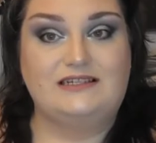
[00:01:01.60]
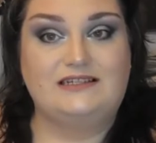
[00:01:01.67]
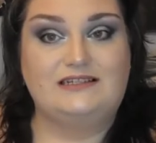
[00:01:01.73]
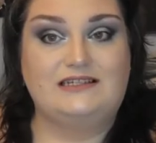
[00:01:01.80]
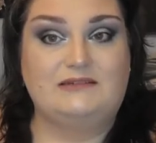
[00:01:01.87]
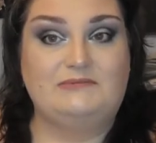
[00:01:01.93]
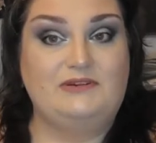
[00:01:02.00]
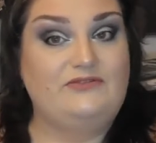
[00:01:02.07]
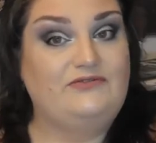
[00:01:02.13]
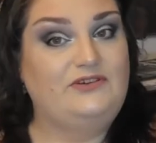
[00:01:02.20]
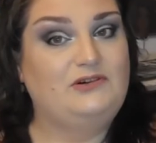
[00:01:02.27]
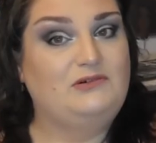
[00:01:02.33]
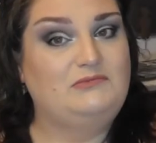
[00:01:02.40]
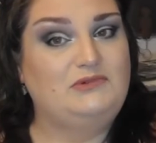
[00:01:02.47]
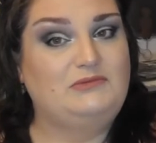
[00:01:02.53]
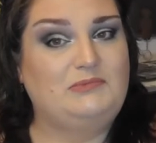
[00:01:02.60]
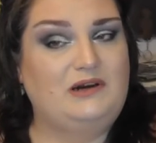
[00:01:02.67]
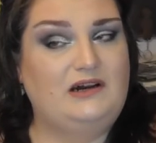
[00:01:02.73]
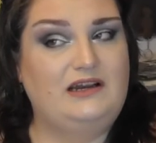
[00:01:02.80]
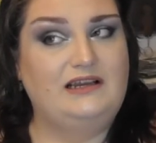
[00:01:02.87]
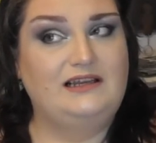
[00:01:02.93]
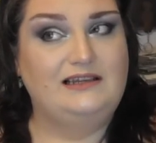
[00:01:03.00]
to be filmed
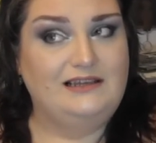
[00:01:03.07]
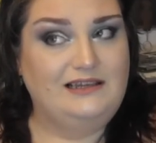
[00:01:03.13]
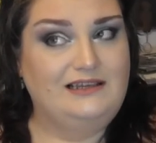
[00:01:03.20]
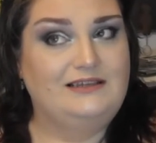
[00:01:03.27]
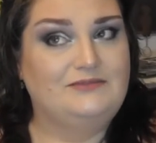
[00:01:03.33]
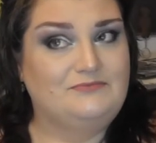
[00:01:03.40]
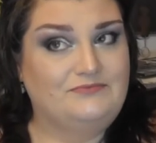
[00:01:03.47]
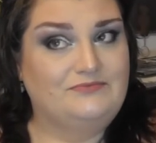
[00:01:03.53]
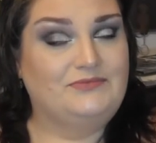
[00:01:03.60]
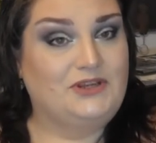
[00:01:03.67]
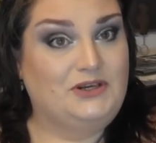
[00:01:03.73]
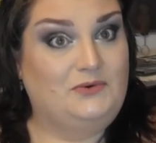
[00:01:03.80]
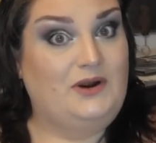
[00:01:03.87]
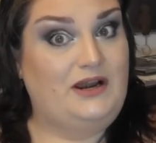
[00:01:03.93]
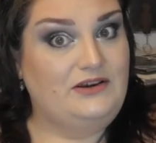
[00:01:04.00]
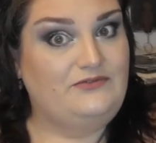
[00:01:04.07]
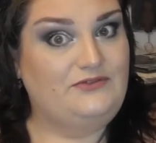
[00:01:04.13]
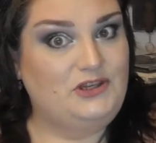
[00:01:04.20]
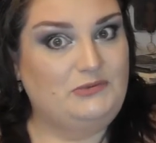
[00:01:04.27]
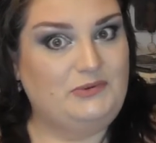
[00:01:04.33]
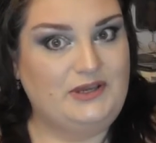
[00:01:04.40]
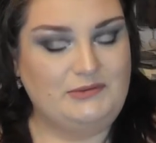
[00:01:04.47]
by quite a
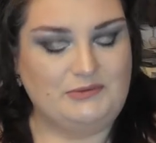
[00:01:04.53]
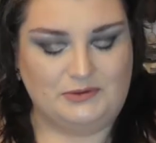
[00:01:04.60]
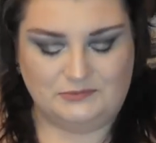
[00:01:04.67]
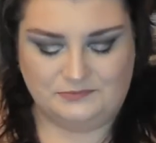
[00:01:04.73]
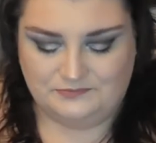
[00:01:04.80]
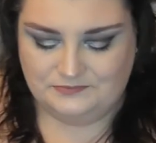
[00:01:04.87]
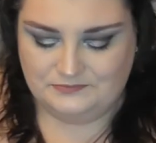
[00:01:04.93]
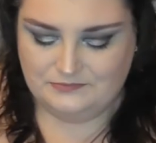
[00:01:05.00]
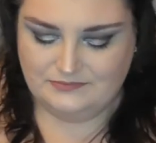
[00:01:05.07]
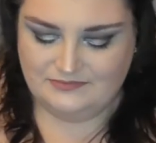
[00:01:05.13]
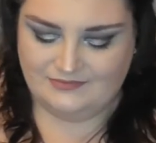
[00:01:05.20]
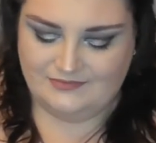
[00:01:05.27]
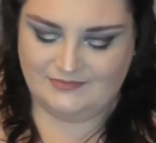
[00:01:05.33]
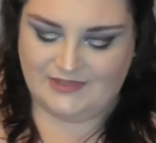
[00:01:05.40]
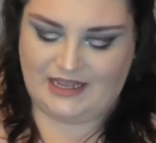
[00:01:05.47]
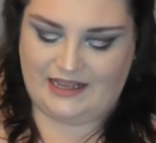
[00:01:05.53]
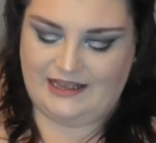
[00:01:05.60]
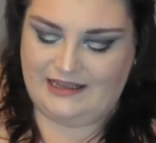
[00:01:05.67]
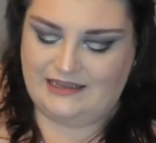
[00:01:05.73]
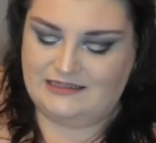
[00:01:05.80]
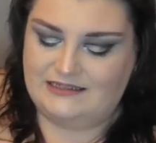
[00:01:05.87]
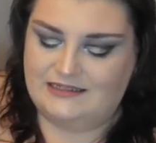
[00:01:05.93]
few people.
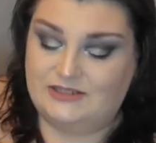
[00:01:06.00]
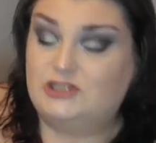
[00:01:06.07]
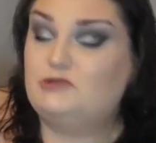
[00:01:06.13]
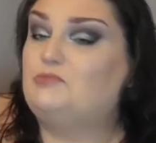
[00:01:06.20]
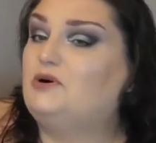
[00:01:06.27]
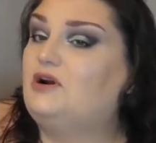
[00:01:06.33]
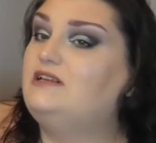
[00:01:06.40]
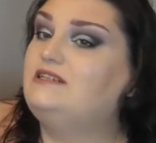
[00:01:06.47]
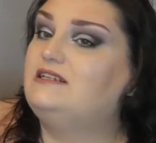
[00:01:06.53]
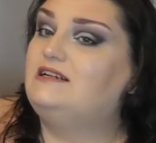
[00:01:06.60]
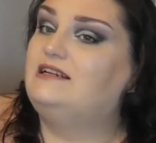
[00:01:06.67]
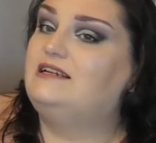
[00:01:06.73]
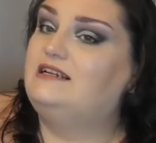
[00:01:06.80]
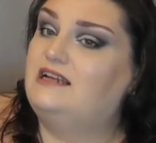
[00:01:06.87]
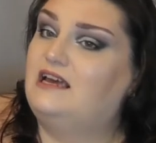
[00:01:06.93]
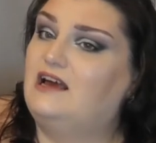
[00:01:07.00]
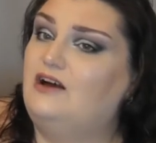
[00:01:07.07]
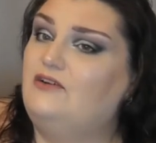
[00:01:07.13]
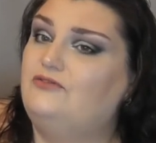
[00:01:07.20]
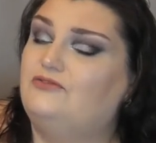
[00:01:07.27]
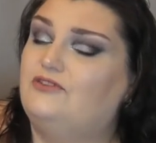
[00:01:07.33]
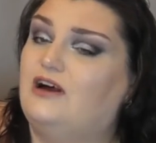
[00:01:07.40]
And surprisingly
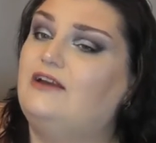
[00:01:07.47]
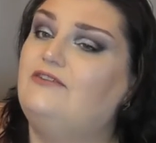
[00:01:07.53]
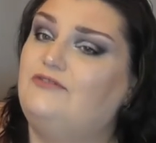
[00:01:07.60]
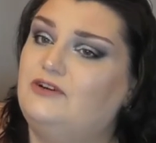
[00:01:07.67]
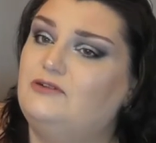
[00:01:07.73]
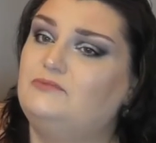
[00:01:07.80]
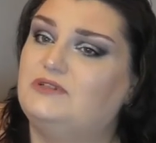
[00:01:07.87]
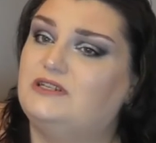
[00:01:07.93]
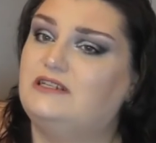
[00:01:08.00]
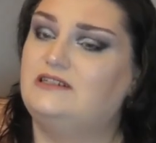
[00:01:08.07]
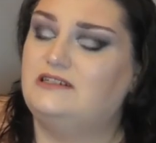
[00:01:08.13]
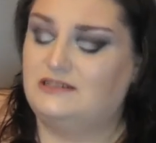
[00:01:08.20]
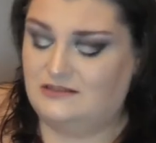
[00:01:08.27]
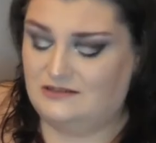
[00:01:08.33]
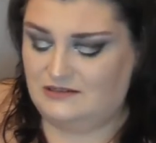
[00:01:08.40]
enough, I filmed it